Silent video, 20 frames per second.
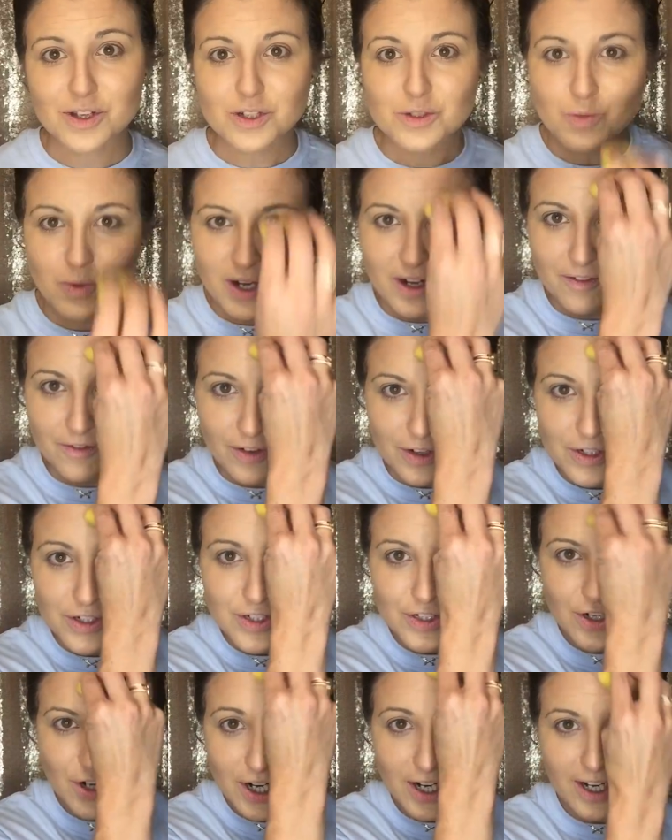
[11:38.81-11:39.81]
looked when I
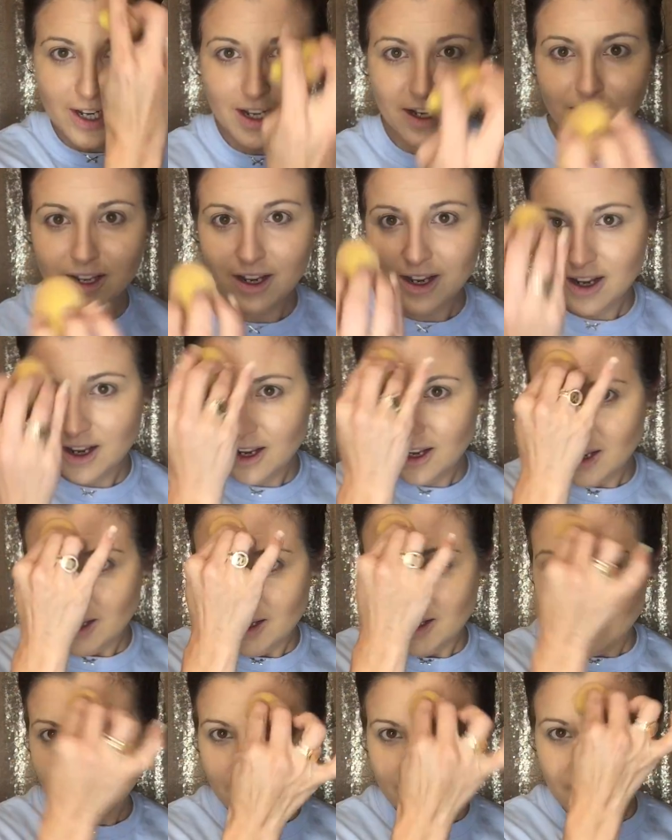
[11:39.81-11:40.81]
first started.
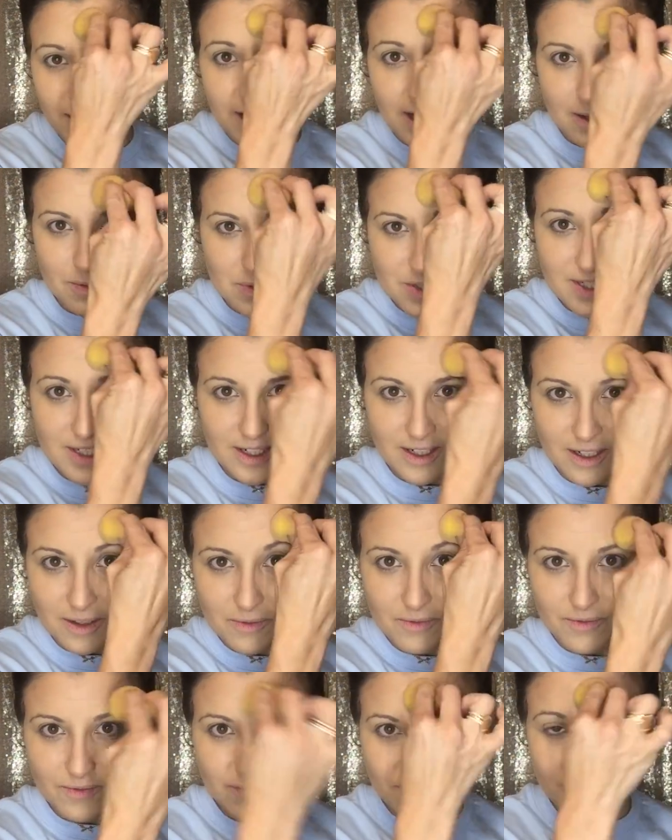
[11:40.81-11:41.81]
Okay, I'm just gonna go.